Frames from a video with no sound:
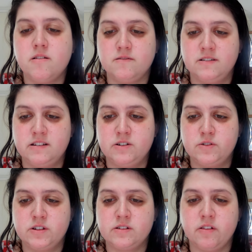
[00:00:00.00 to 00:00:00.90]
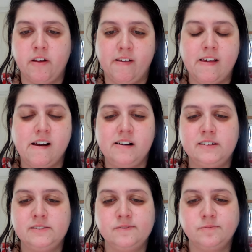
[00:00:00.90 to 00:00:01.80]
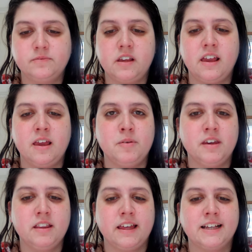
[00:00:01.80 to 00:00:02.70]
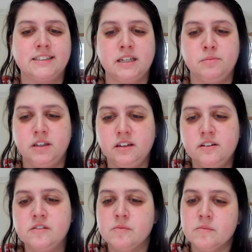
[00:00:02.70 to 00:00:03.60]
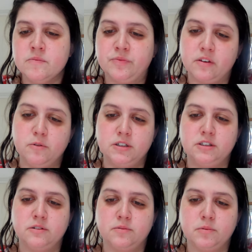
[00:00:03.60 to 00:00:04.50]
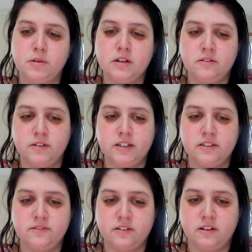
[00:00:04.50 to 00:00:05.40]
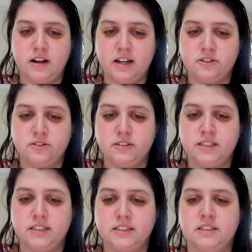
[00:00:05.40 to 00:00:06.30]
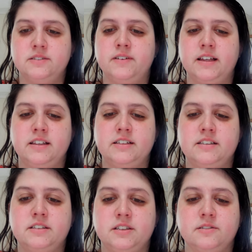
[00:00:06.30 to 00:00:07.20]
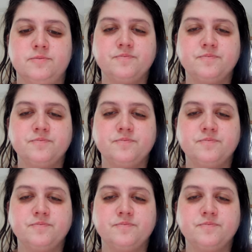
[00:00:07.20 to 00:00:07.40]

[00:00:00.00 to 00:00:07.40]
was there like AB like SAB was the real reason for her actual senseless violence. So